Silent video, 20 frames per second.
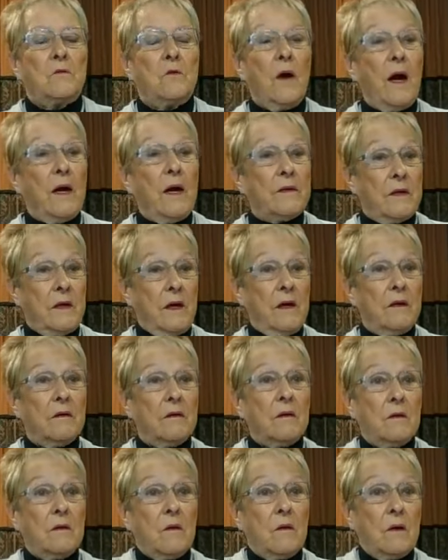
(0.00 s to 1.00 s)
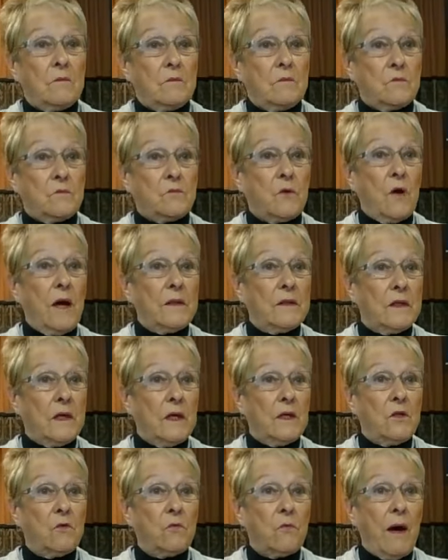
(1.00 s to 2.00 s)
tried to tried to
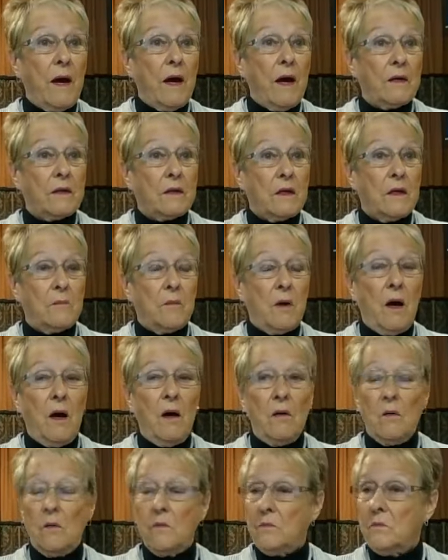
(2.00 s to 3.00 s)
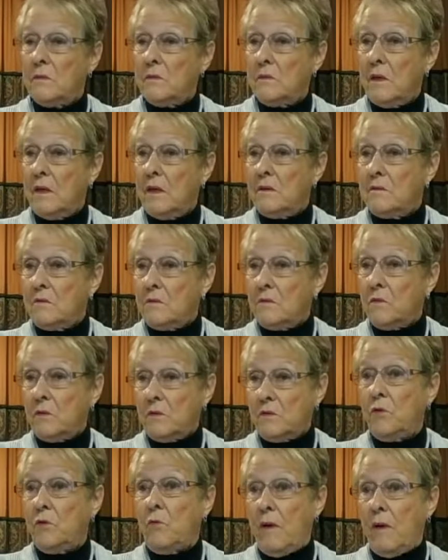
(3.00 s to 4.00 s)
get Uriah to come home, and
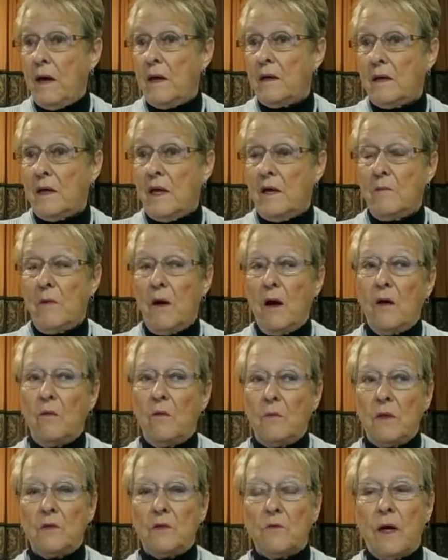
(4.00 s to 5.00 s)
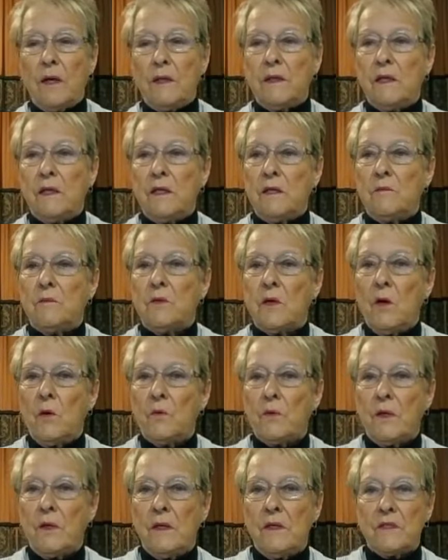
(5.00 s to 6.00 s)
Uriah came home. He tried to get him to
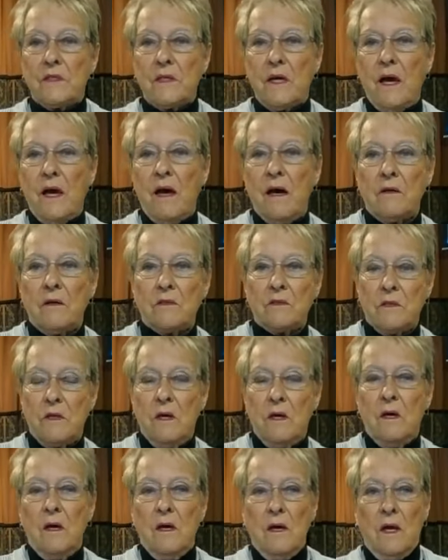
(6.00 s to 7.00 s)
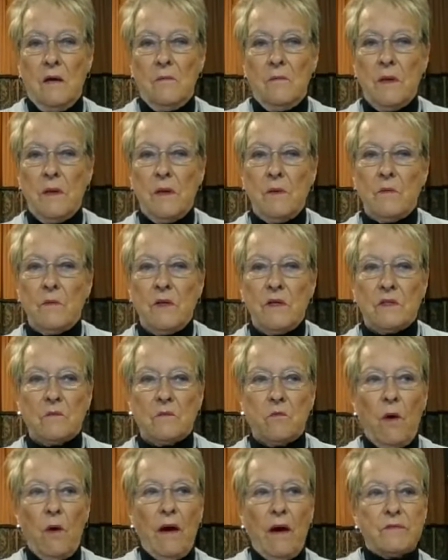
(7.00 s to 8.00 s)
go to his house and be with
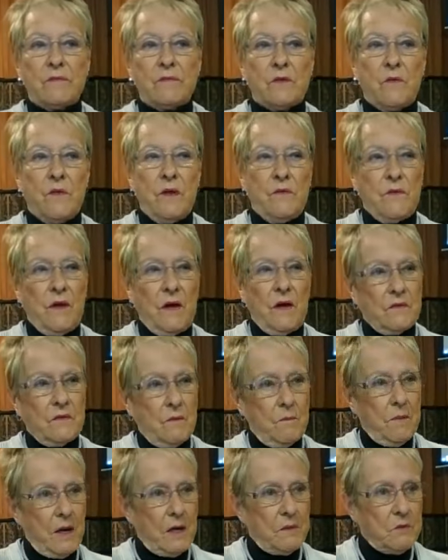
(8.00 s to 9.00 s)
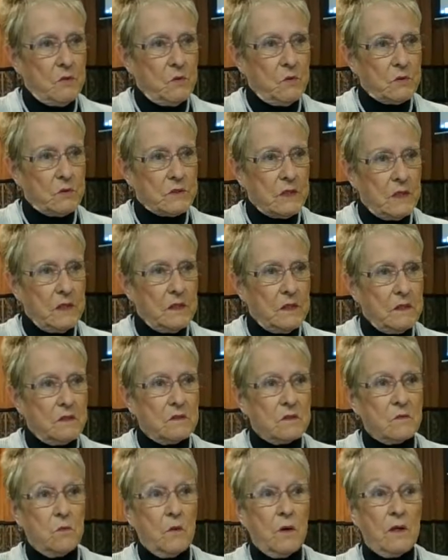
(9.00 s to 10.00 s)
his wife so they'd think the baby was
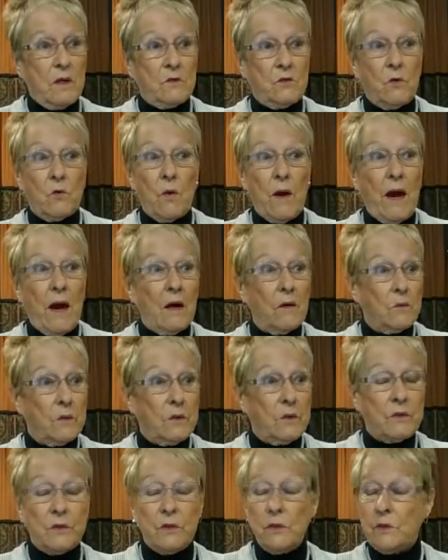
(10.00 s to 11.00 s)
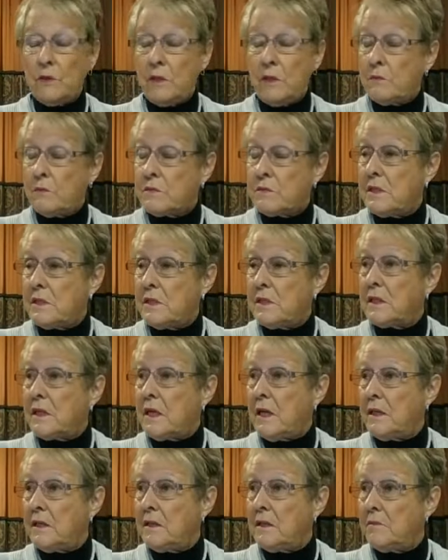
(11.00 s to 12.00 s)
his. Well, Uriah wouldn't do it. He was a
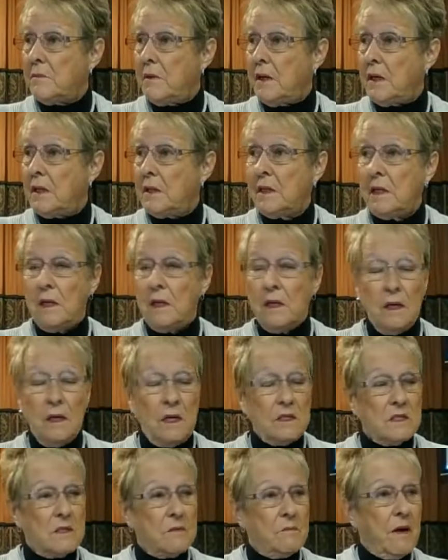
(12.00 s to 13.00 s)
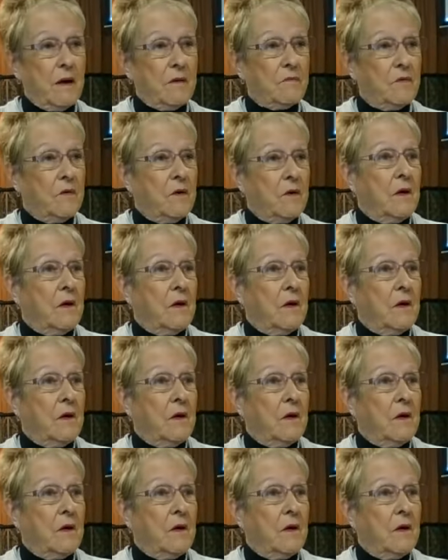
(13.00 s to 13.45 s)
dedicated man. He said, My,